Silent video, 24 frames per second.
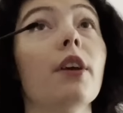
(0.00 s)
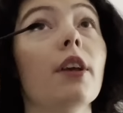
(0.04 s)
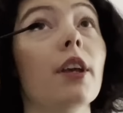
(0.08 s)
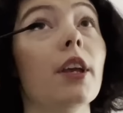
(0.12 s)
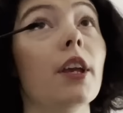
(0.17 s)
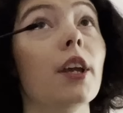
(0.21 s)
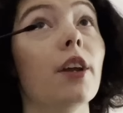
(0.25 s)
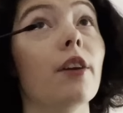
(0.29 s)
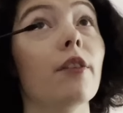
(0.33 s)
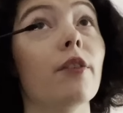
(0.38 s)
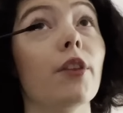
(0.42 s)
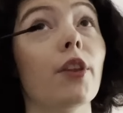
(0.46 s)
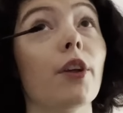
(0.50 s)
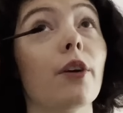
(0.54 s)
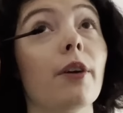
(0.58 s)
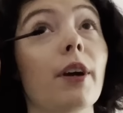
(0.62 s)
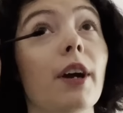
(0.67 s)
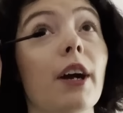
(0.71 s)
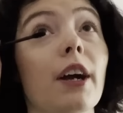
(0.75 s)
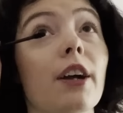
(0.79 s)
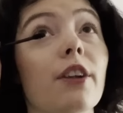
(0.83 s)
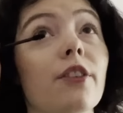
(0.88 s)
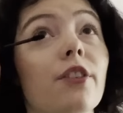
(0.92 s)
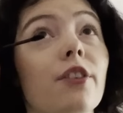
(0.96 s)
even though it
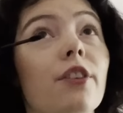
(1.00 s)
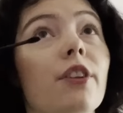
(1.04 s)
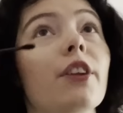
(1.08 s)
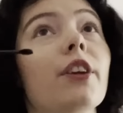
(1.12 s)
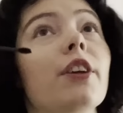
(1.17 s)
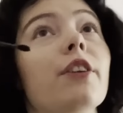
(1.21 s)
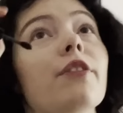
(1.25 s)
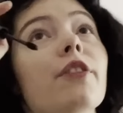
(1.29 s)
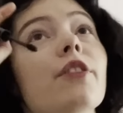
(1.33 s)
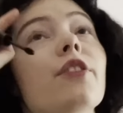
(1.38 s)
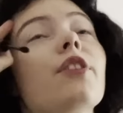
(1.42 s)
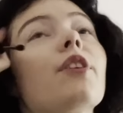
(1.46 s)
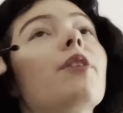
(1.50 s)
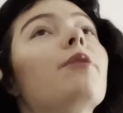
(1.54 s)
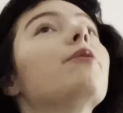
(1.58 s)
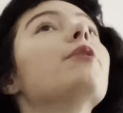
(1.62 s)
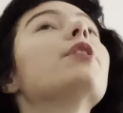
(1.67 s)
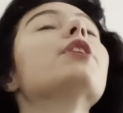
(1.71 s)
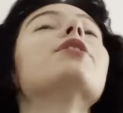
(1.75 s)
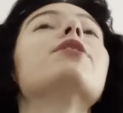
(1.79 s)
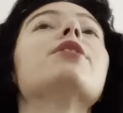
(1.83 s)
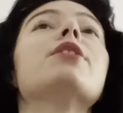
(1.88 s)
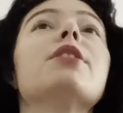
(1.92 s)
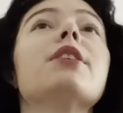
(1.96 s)
actually for some
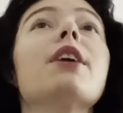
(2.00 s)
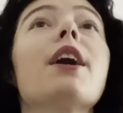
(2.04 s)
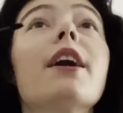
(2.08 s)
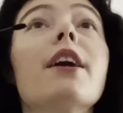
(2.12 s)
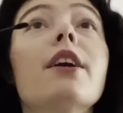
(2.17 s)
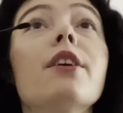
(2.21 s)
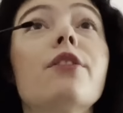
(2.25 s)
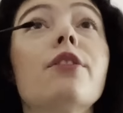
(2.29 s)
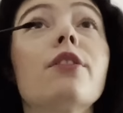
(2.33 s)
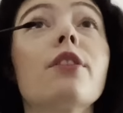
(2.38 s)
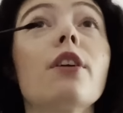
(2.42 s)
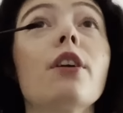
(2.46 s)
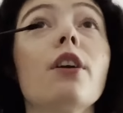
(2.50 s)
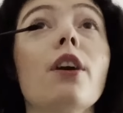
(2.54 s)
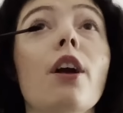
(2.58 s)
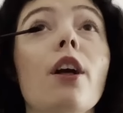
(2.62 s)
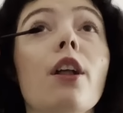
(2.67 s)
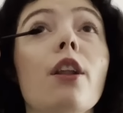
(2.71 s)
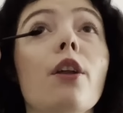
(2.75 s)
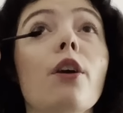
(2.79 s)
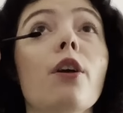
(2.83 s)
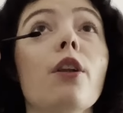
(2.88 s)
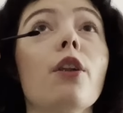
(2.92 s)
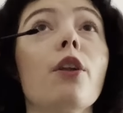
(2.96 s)
reason takes a
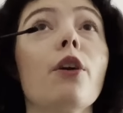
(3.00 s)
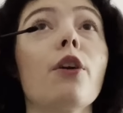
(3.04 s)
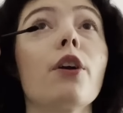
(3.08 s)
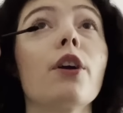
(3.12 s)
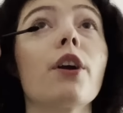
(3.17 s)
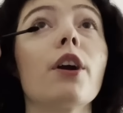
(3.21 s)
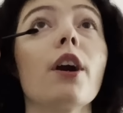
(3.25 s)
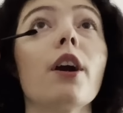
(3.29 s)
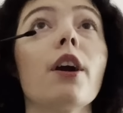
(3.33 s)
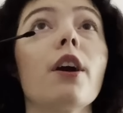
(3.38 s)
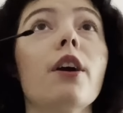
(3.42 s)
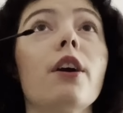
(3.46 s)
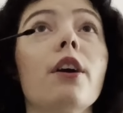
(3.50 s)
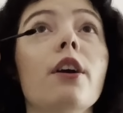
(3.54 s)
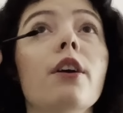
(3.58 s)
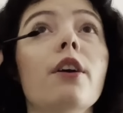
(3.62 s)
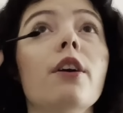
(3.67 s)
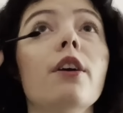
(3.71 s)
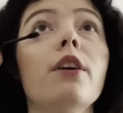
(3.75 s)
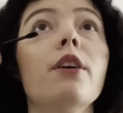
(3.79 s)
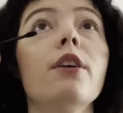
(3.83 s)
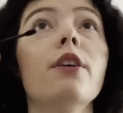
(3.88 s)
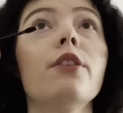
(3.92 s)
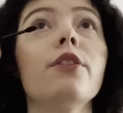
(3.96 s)
lot longer
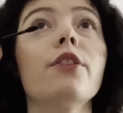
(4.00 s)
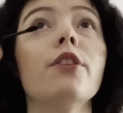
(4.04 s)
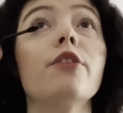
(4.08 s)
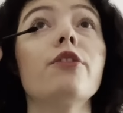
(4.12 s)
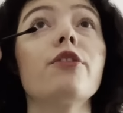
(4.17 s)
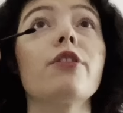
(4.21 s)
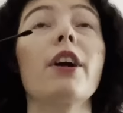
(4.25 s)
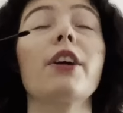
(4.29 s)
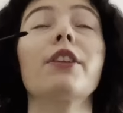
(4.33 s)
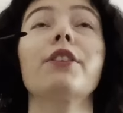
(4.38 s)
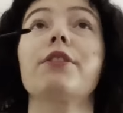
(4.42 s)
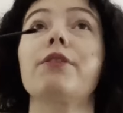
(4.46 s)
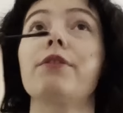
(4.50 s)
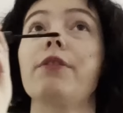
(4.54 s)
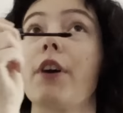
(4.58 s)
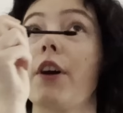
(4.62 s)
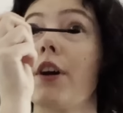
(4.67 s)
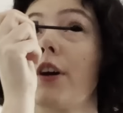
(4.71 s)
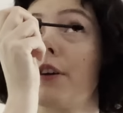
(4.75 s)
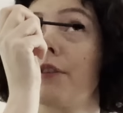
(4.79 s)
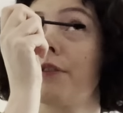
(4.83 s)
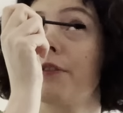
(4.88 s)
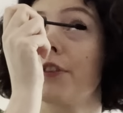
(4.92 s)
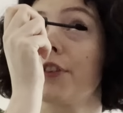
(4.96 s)
to
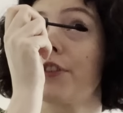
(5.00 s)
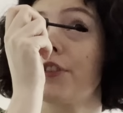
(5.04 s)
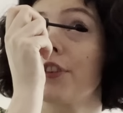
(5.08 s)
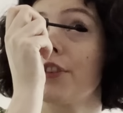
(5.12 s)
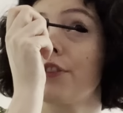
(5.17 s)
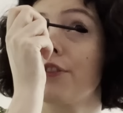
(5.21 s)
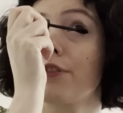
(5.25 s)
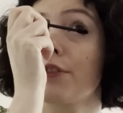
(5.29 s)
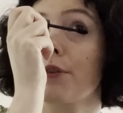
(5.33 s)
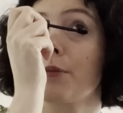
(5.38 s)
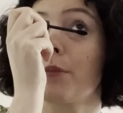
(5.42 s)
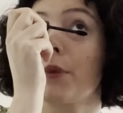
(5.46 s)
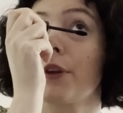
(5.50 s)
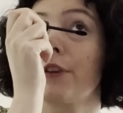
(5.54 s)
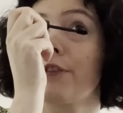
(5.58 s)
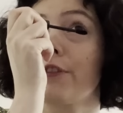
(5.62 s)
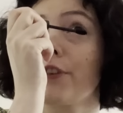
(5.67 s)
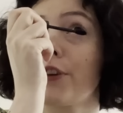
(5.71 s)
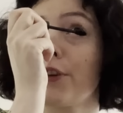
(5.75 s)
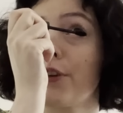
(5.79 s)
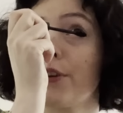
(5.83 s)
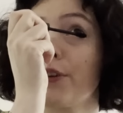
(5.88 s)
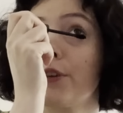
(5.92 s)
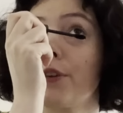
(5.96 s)
transfer footage from my
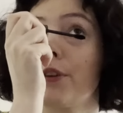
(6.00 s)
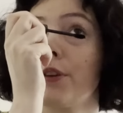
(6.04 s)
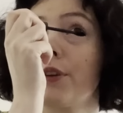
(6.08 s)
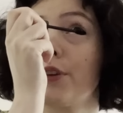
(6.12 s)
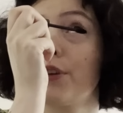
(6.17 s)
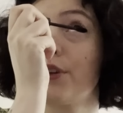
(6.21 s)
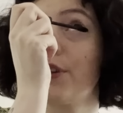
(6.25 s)
phone